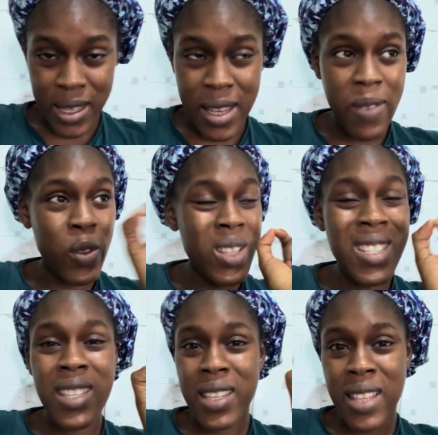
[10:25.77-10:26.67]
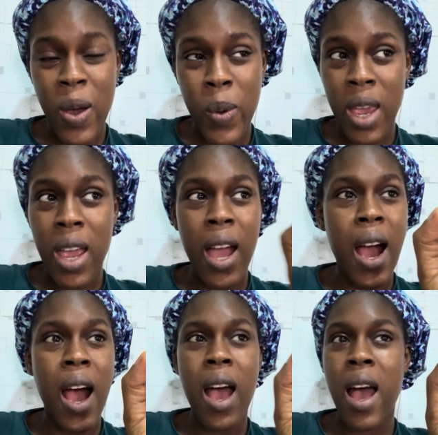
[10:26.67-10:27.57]
If it doesn't taste that way,
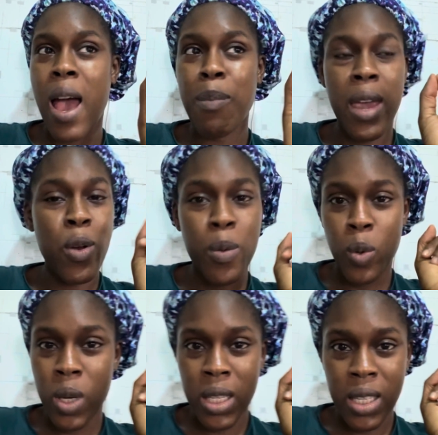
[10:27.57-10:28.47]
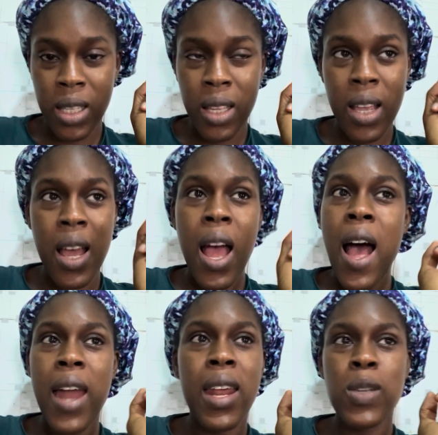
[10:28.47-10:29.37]
I may end up not eating.
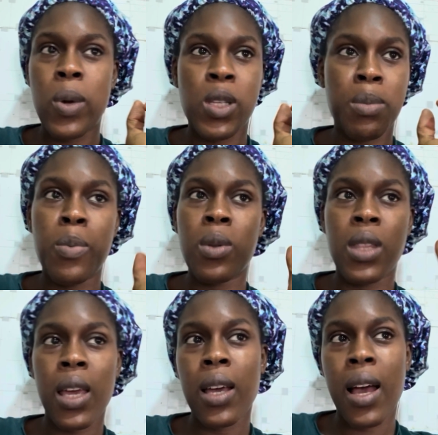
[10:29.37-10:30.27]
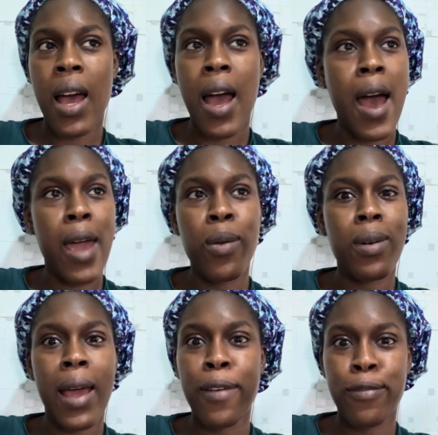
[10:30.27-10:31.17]
And that's why some people think I don't
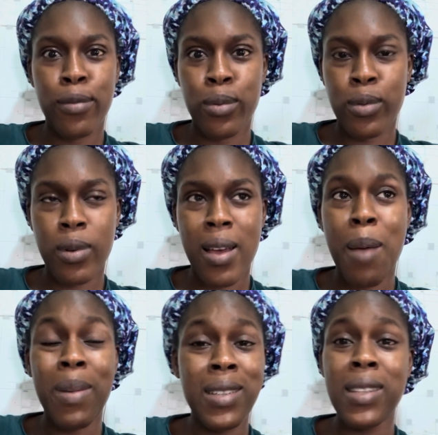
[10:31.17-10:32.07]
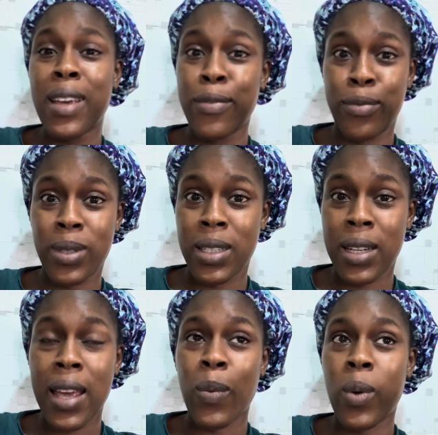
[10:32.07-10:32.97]
like food. I'm actually a foodie.
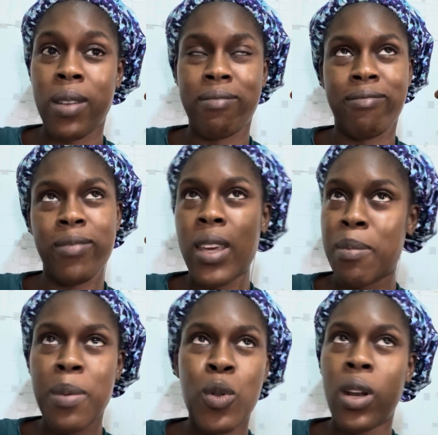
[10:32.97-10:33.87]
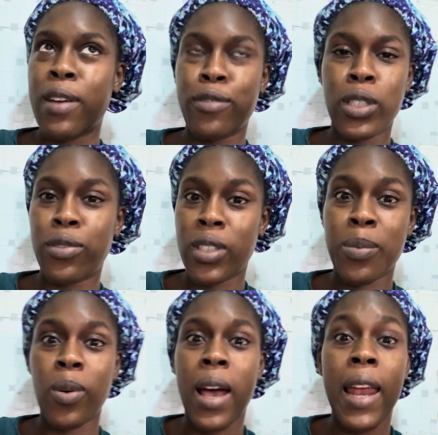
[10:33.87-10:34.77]
Like, when, okay, maybe not like foodie,
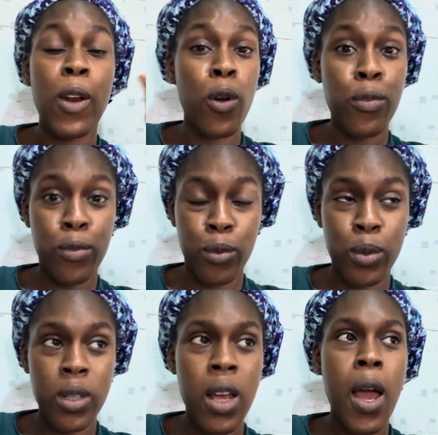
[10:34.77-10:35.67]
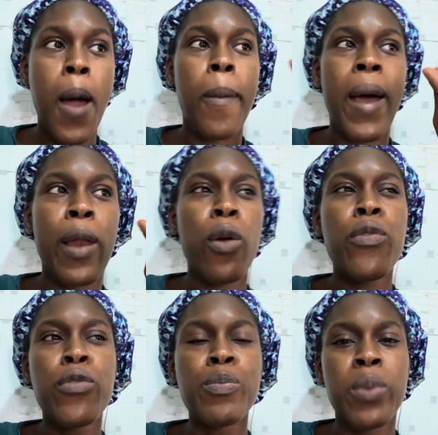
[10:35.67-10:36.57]
but I love food. But I
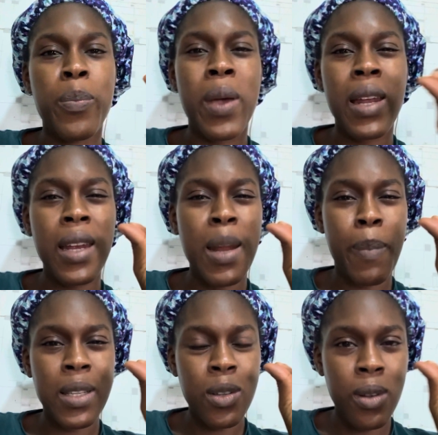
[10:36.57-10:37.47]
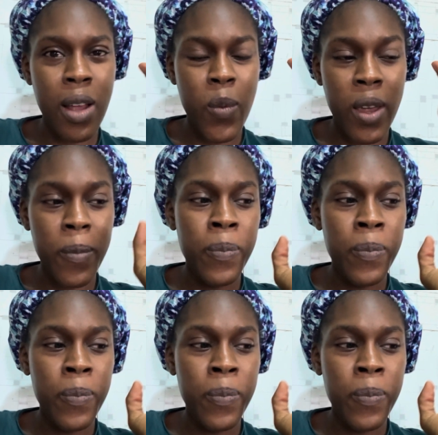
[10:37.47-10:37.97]
love food prepared in a particular way.